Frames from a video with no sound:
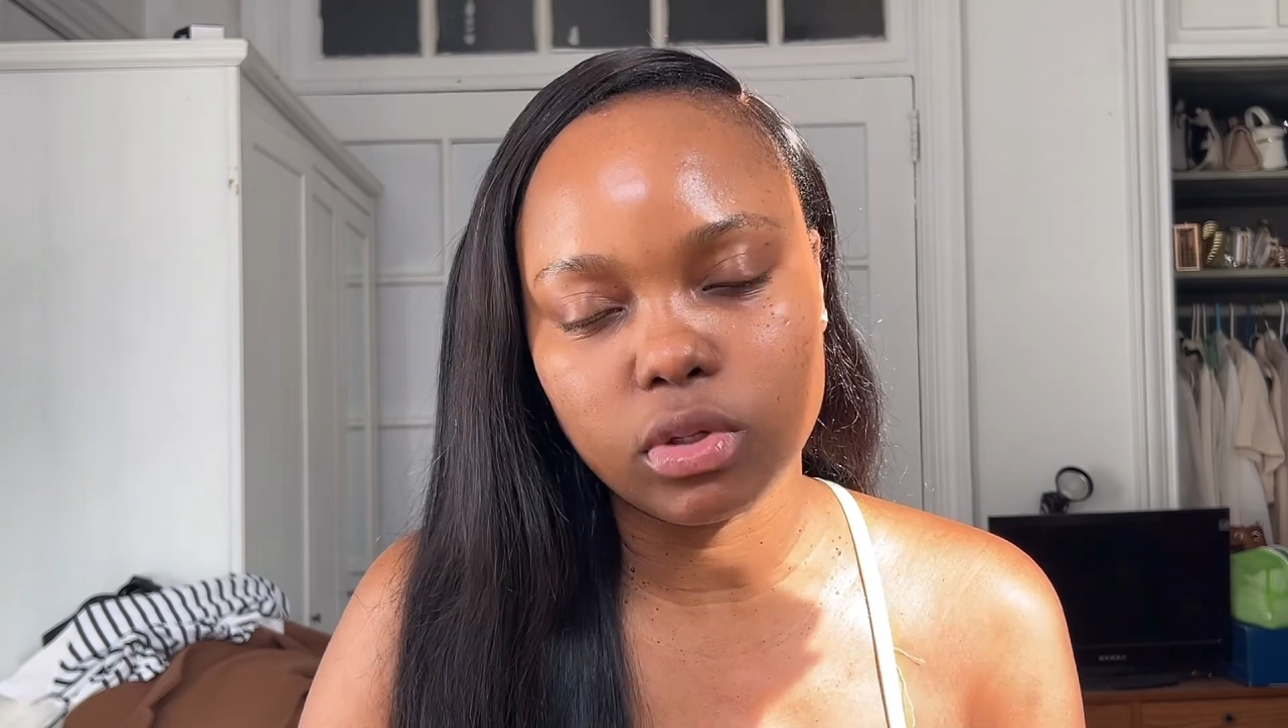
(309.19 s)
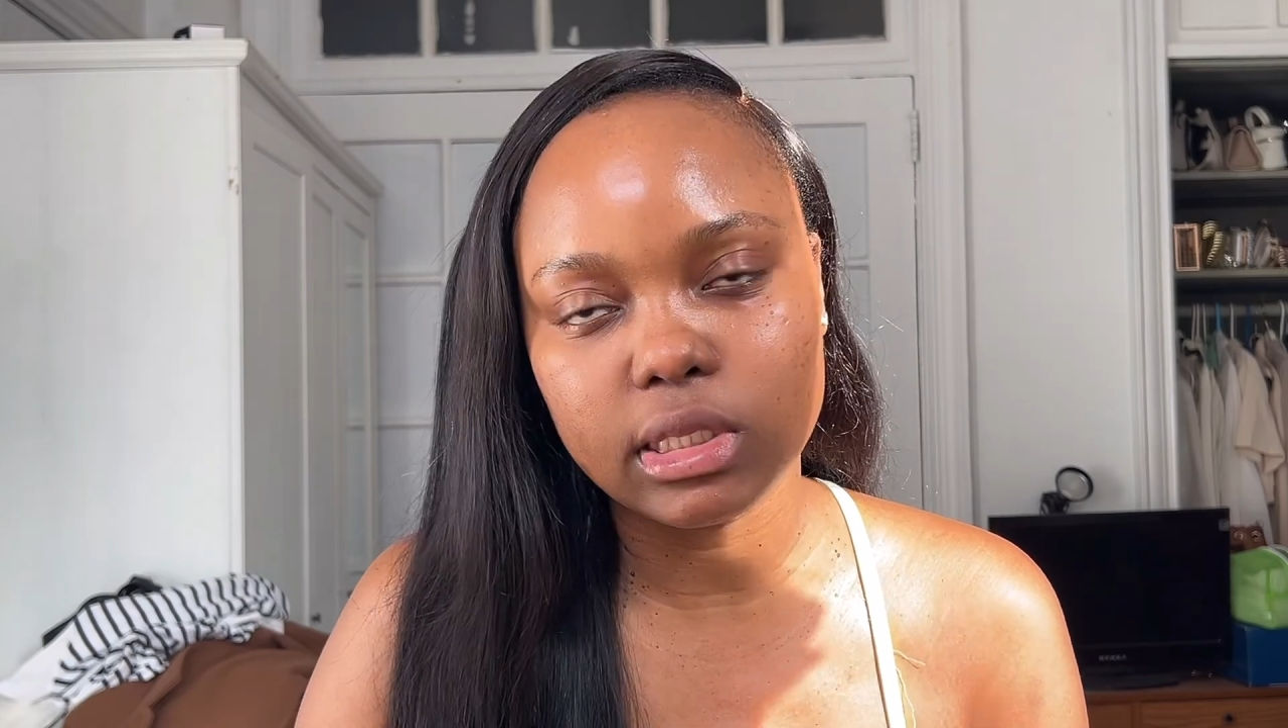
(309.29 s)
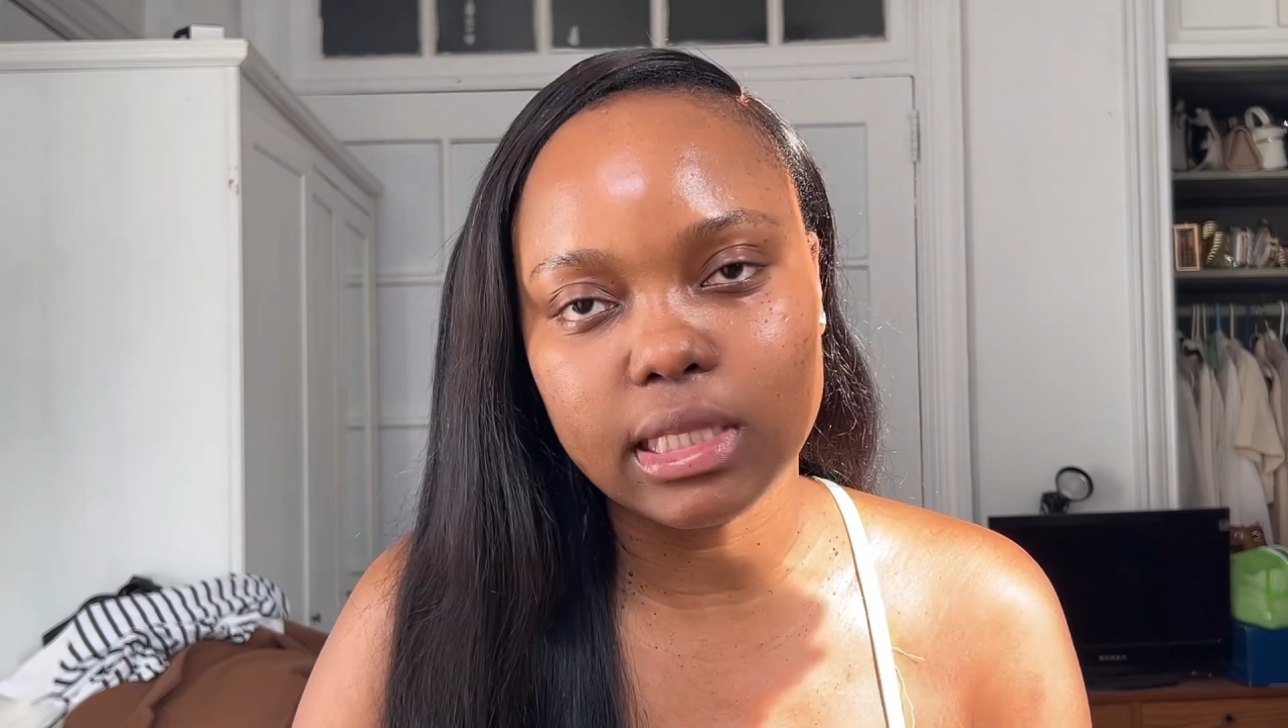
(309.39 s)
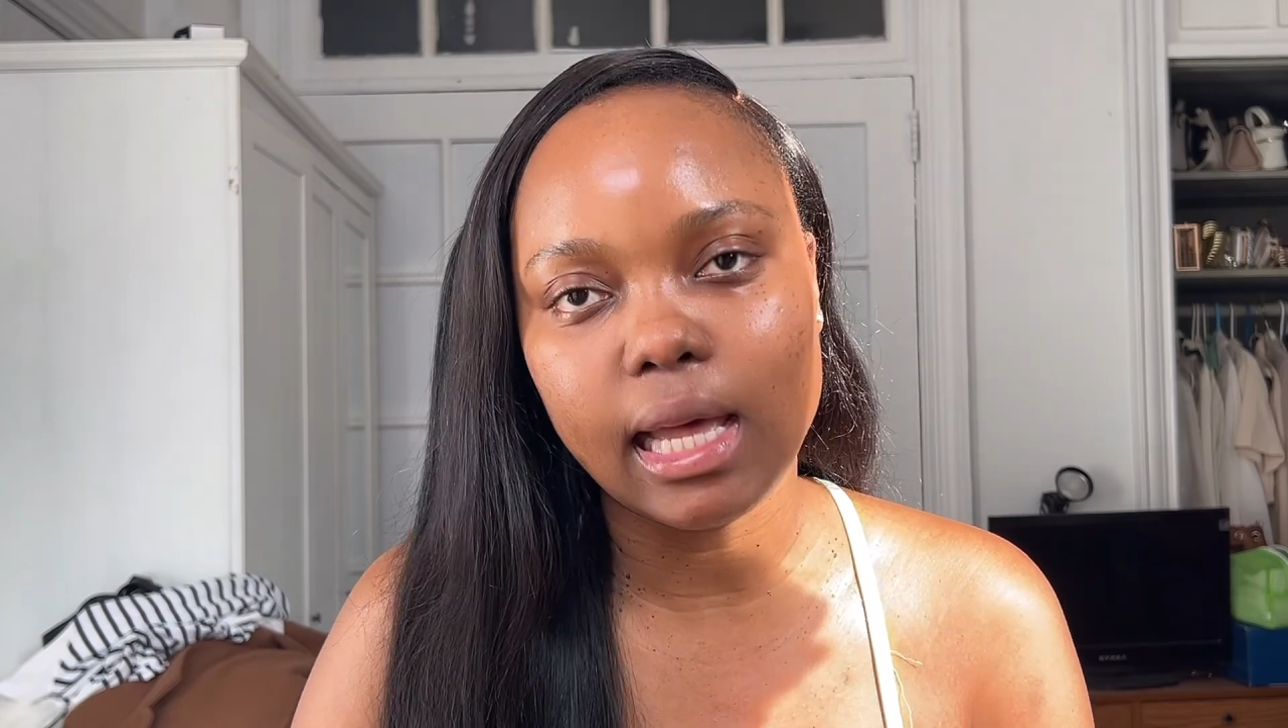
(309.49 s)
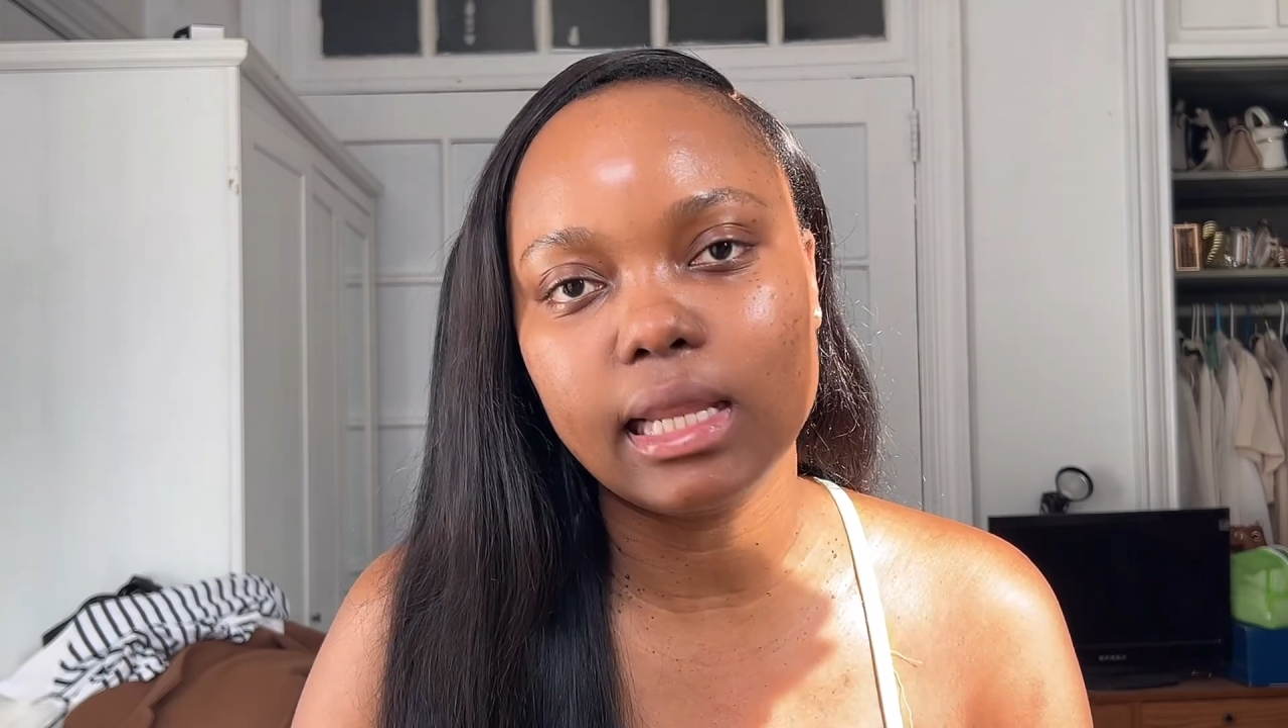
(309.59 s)

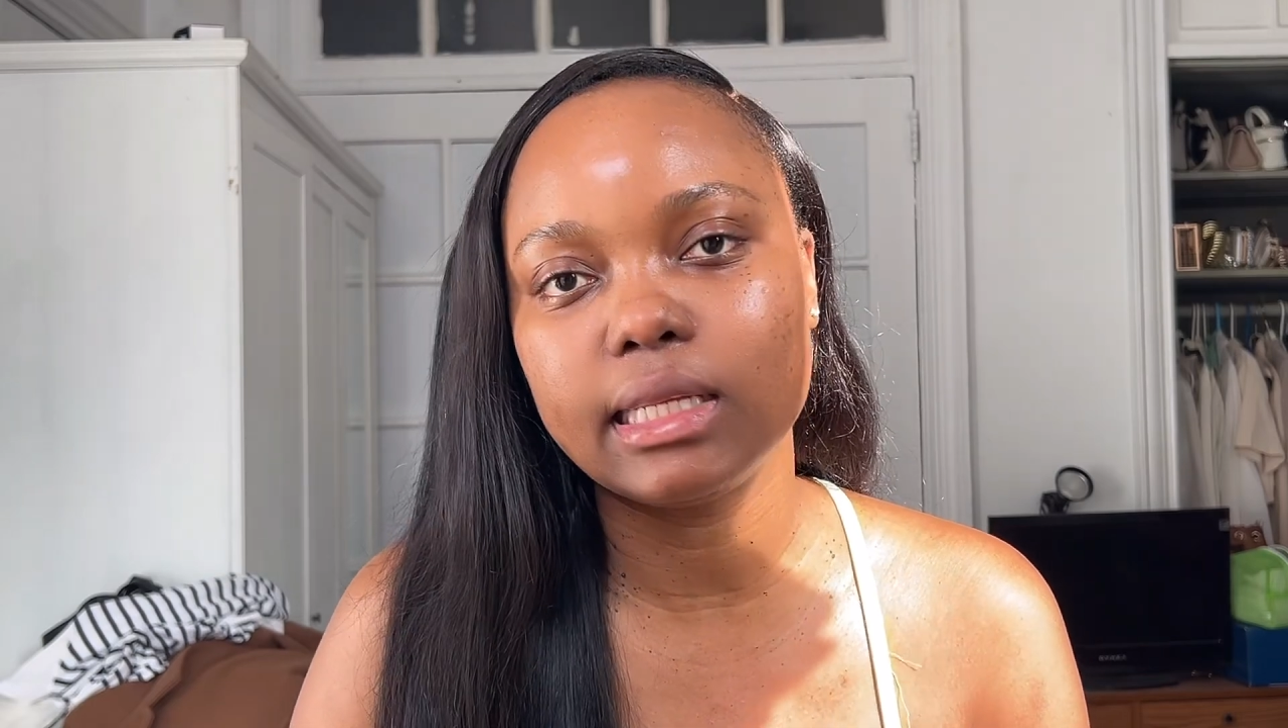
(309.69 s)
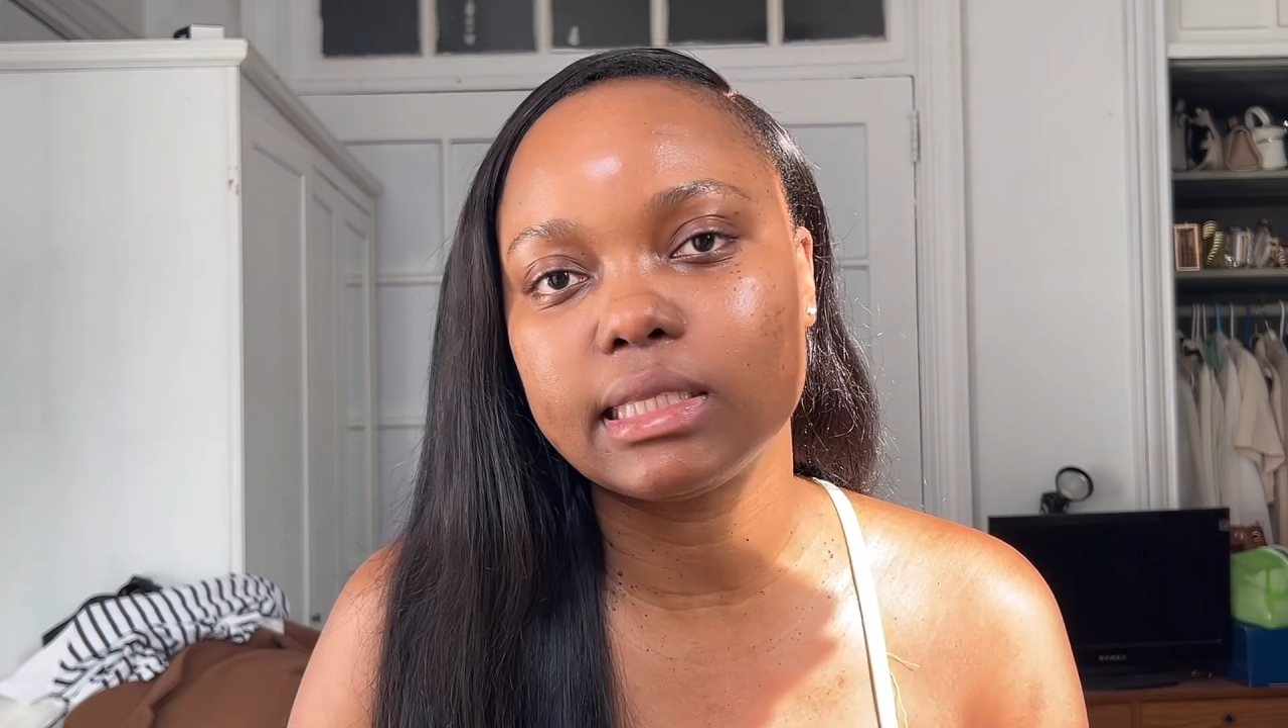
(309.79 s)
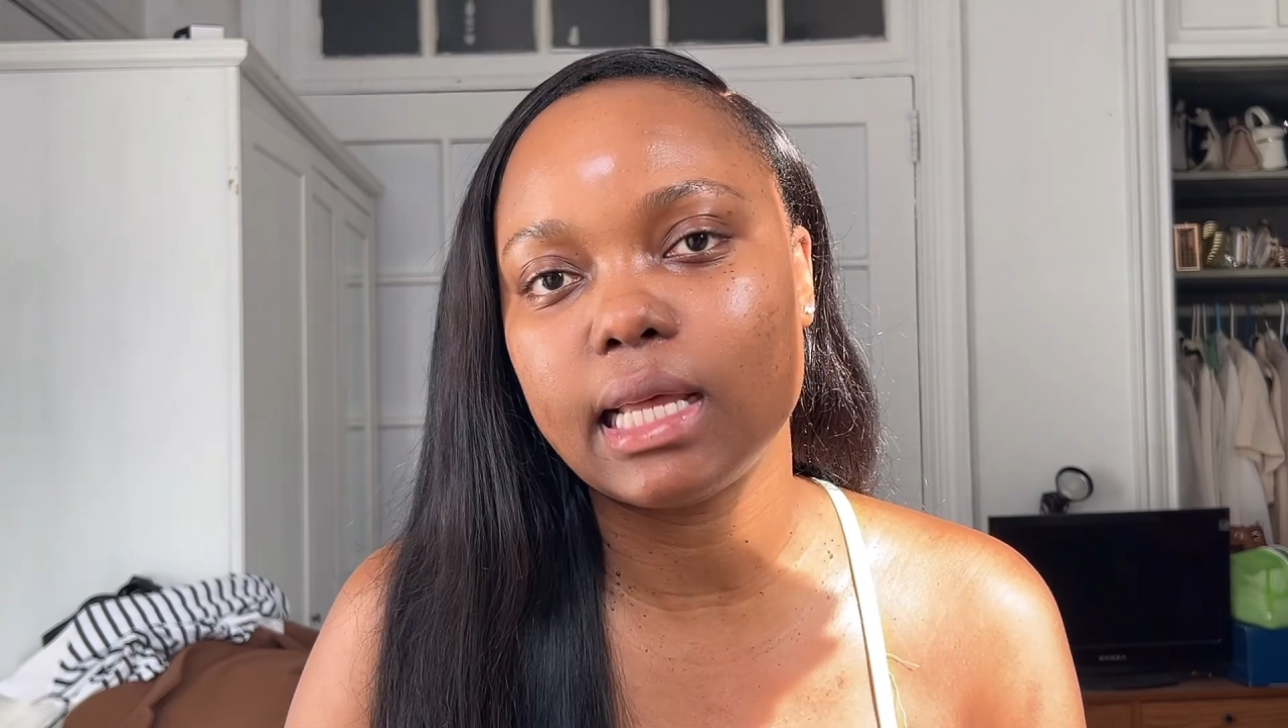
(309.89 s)
stylist